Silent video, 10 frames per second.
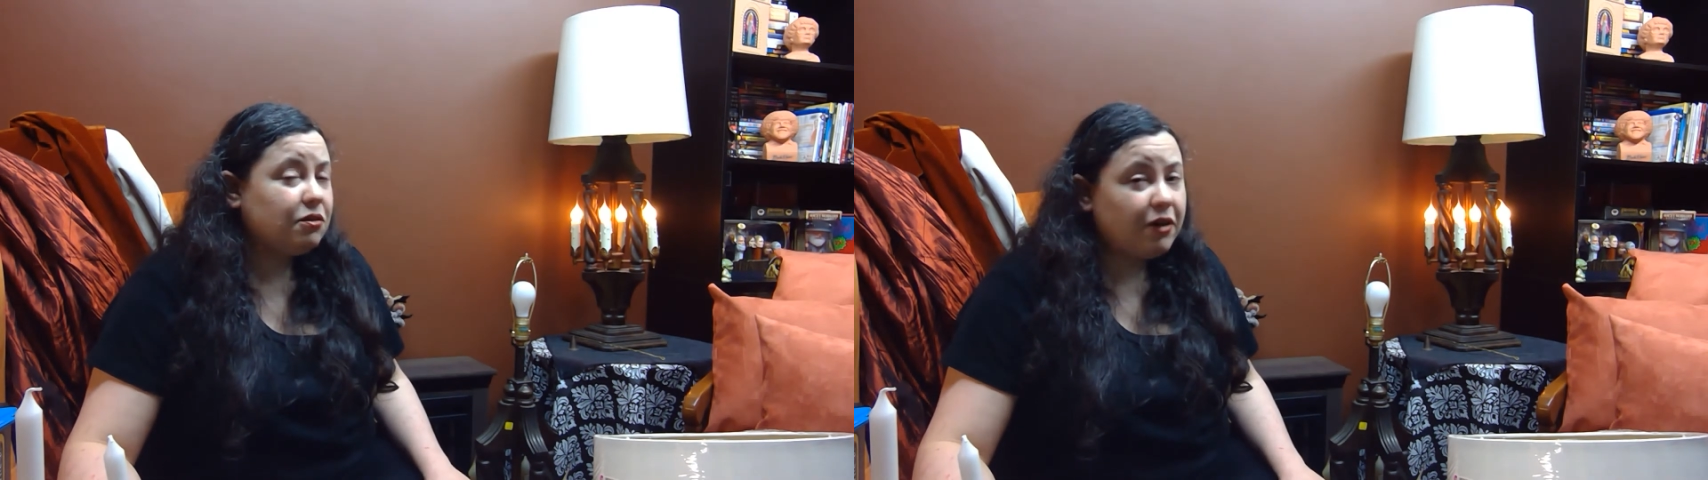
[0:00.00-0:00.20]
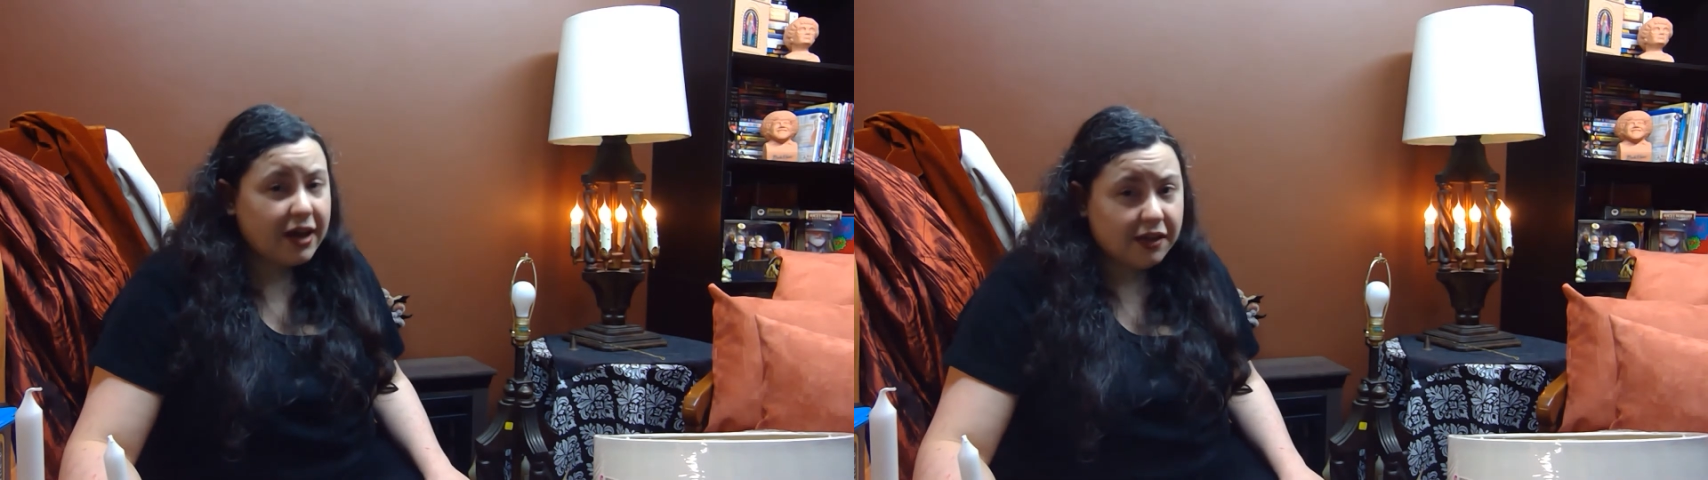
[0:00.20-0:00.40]

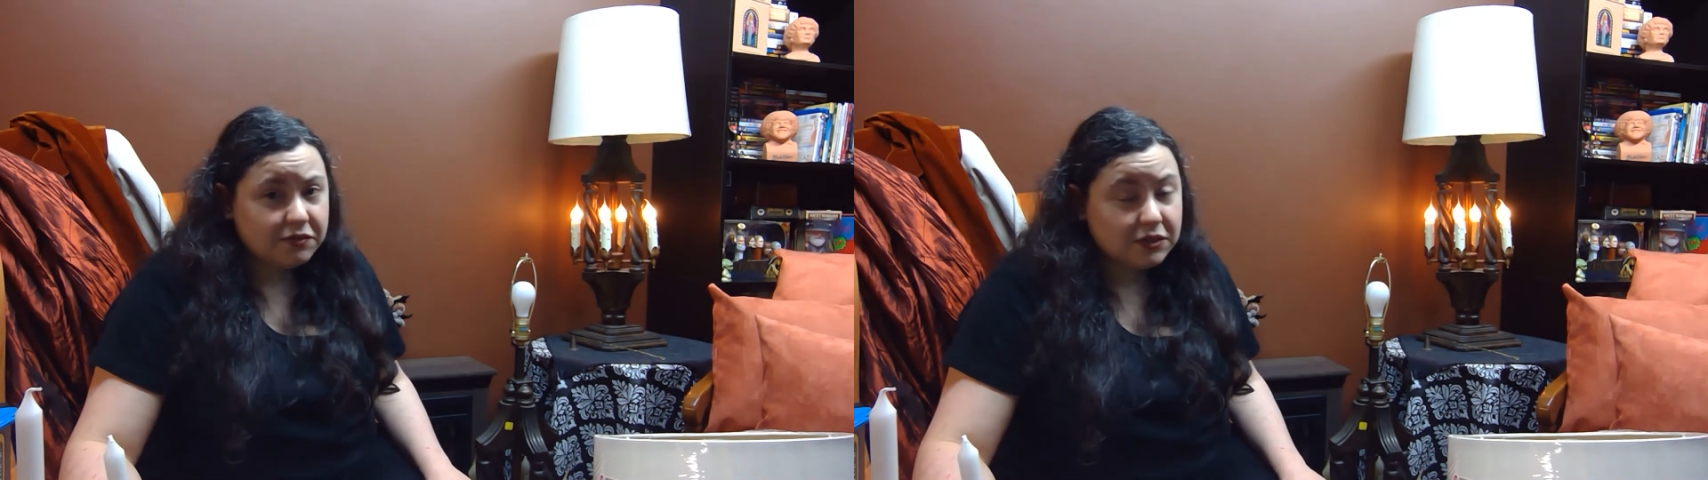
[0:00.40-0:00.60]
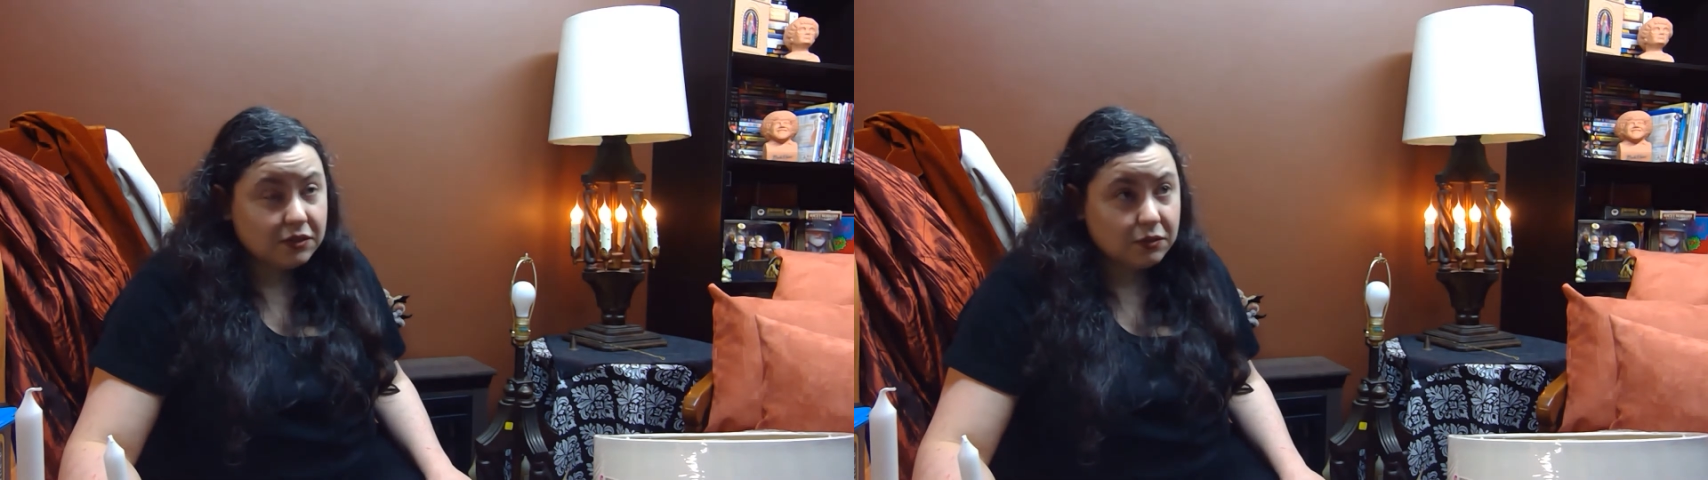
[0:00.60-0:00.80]

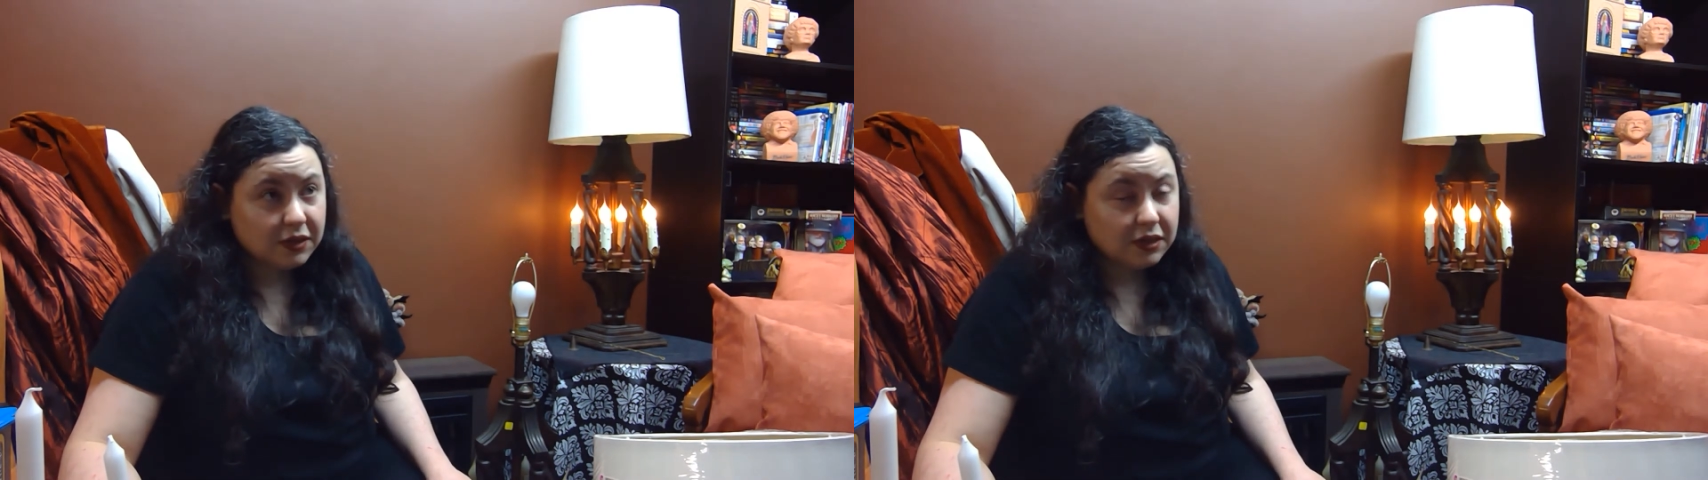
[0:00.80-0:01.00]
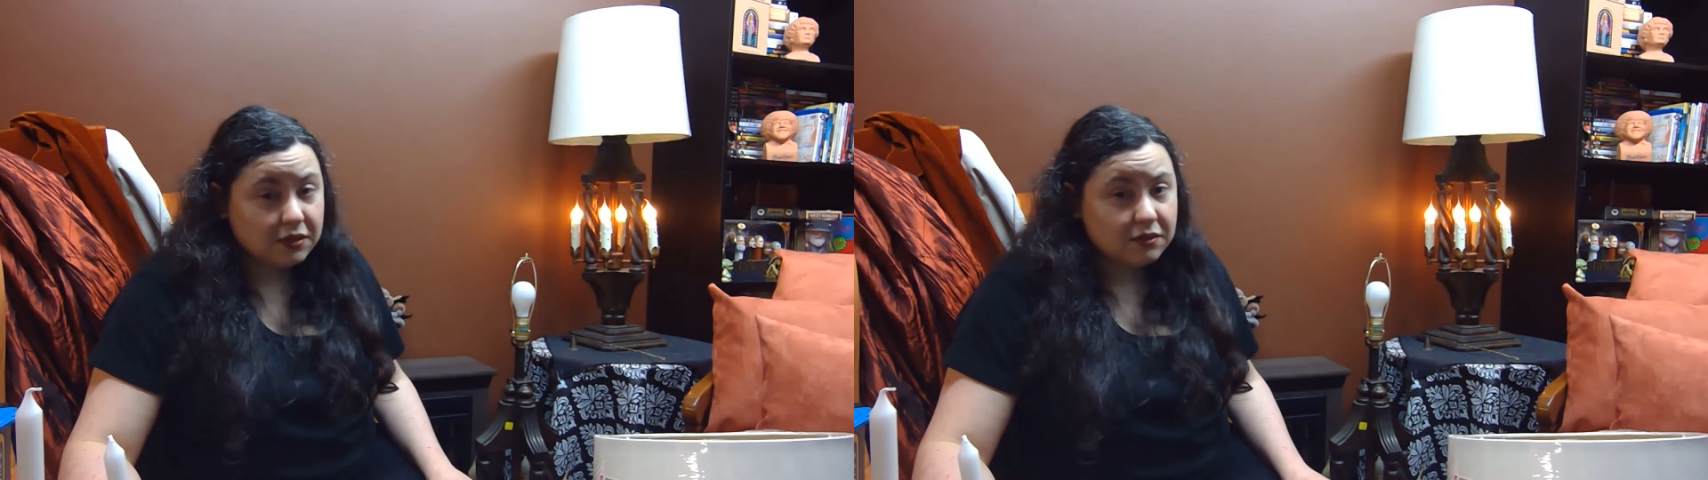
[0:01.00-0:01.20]
crafts,
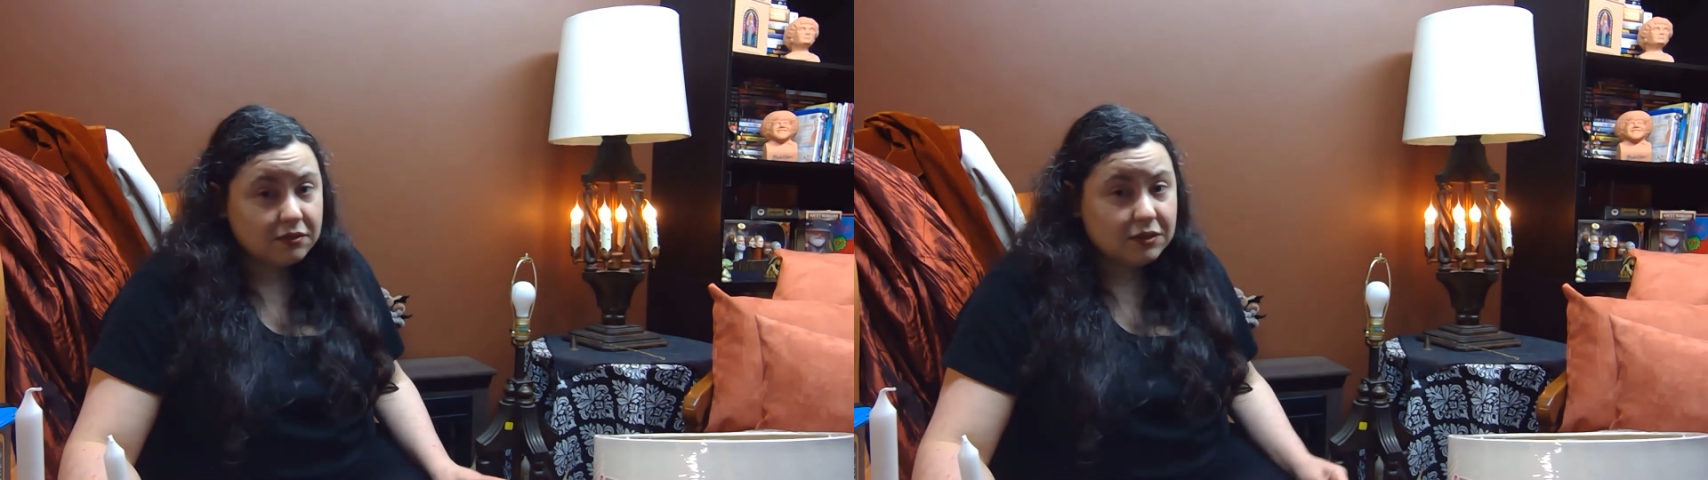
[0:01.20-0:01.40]
doing